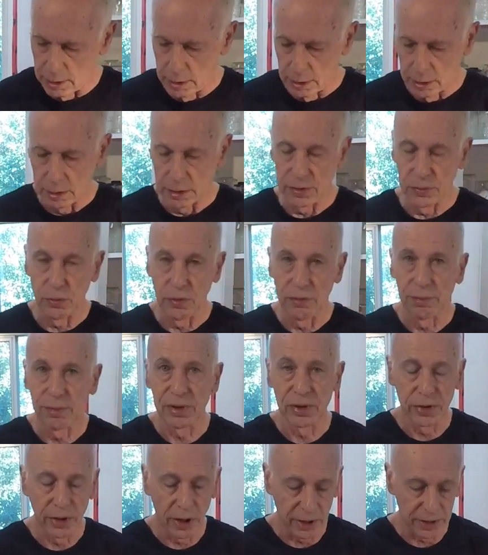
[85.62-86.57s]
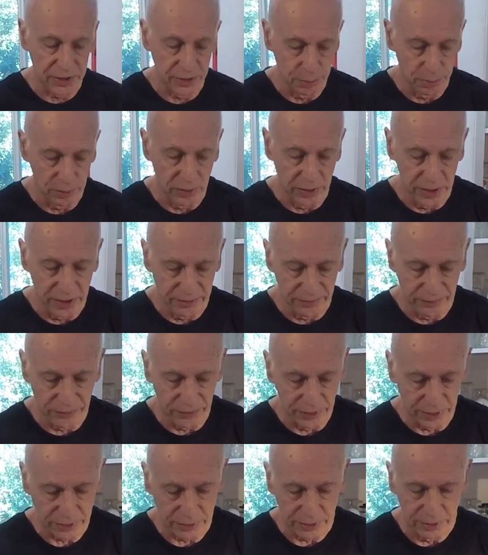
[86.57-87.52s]
because we've been taught to believe
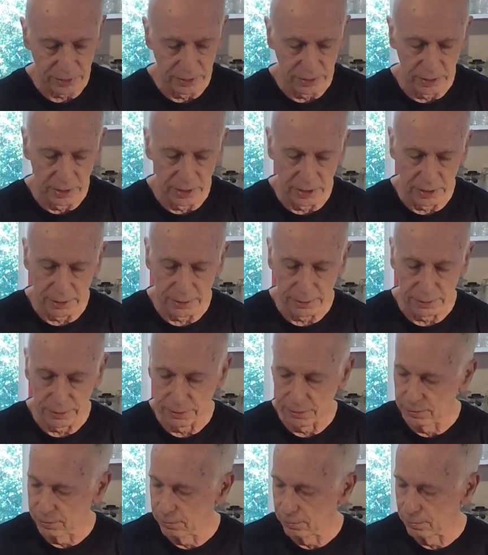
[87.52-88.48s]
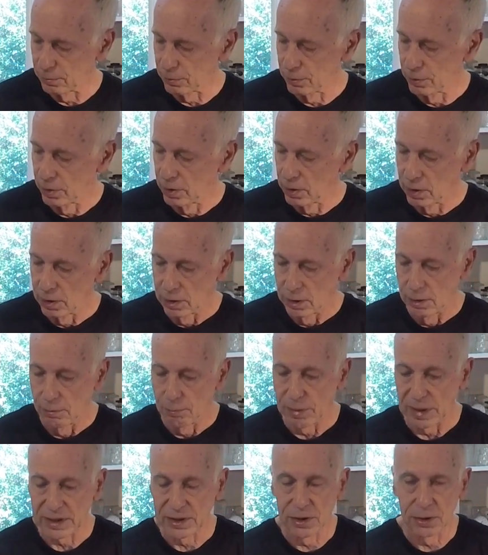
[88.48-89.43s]
that, you know,
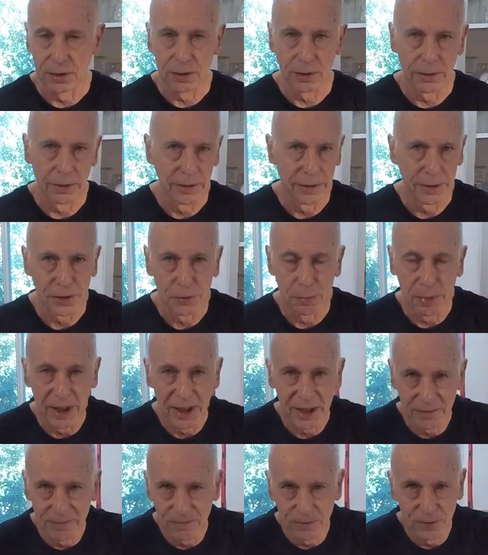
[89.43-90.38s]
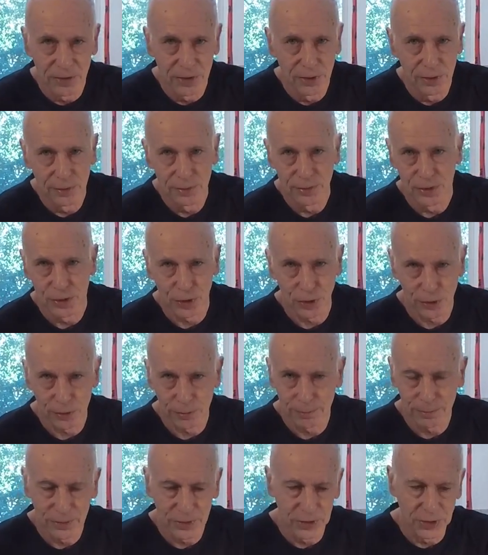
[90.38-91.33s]
bacteria is bad for you,
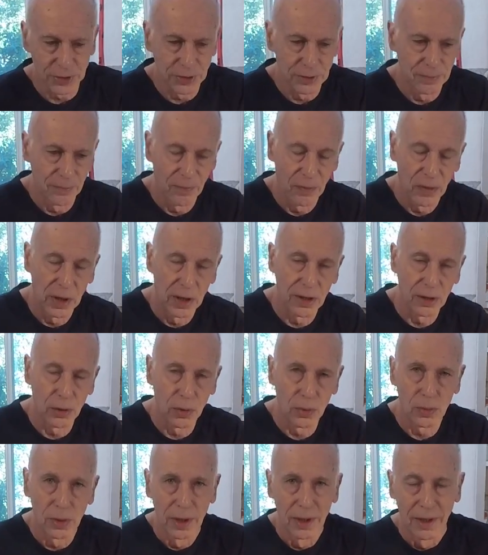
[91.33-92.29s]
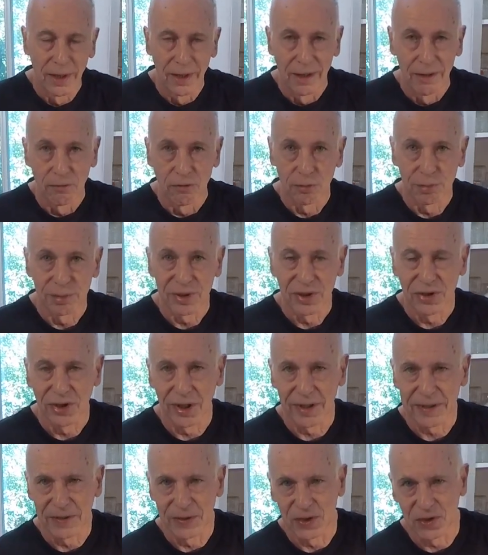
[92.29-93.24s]
germs. You know, we've been
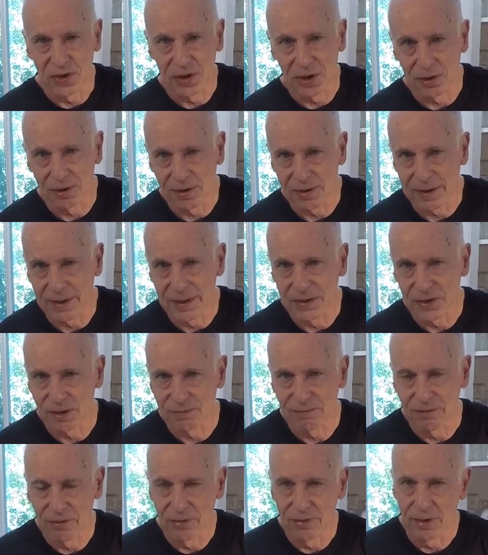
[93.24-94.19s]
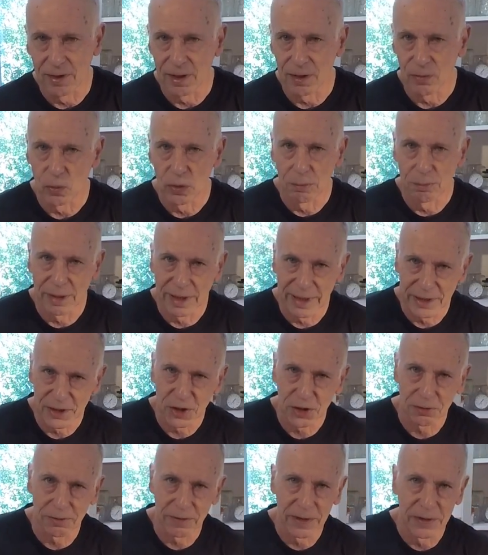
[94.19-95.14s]
taught to sterilize everything, we
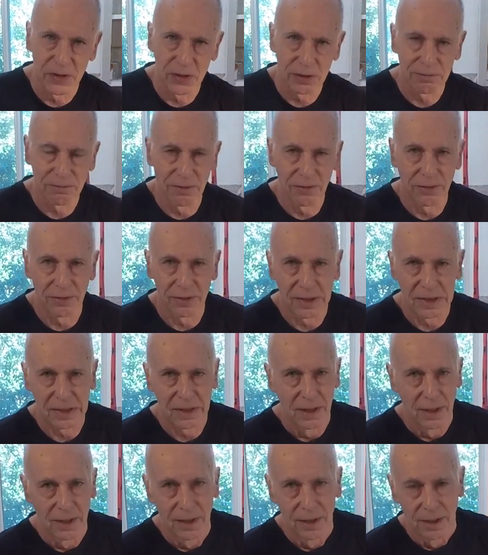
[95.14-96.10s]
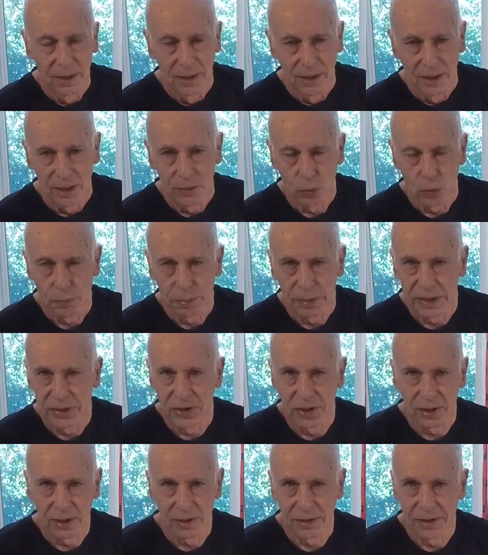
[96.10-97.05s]
pasteurize everything, and we're
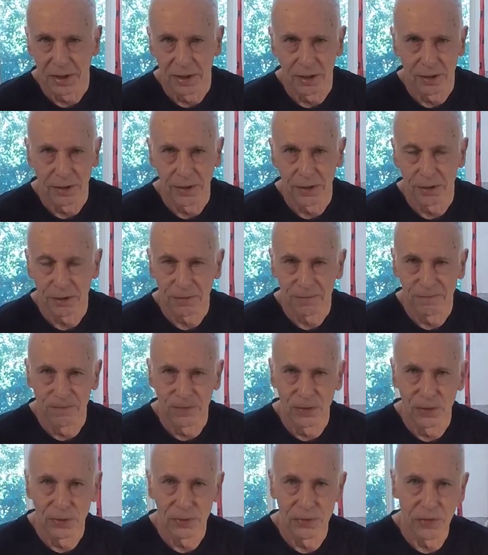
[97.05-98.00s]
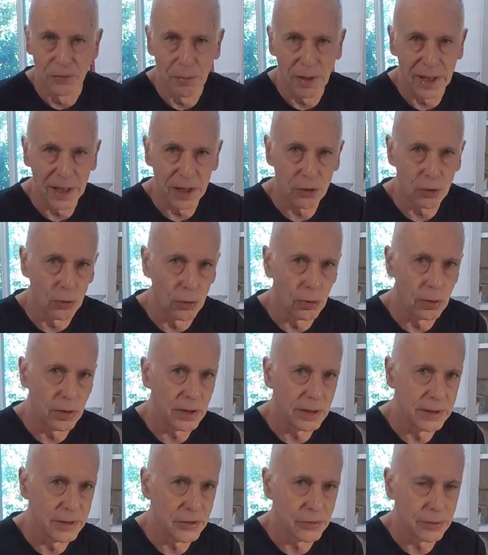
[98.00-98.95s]
basically killing our food. The
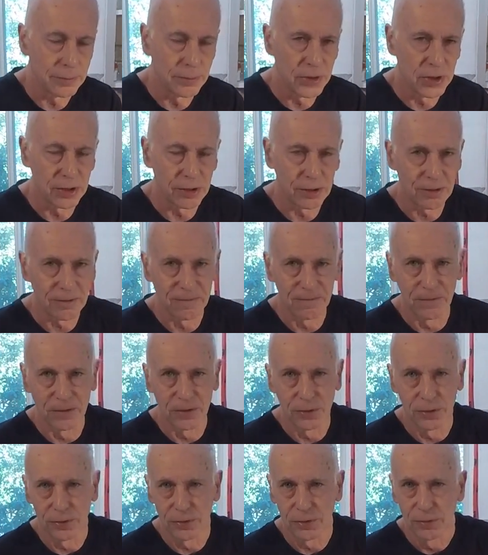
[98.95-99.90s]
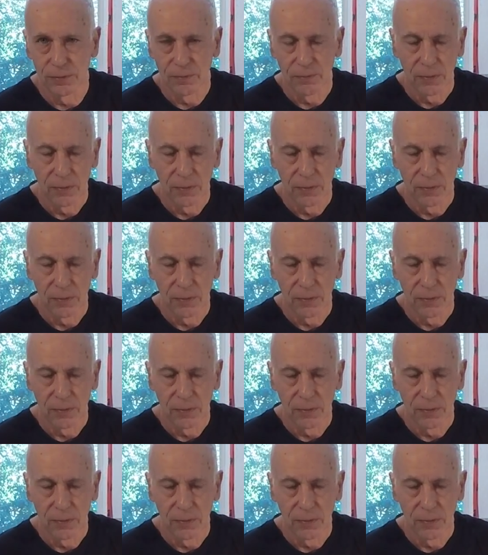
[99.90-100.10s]
microorganisms in our food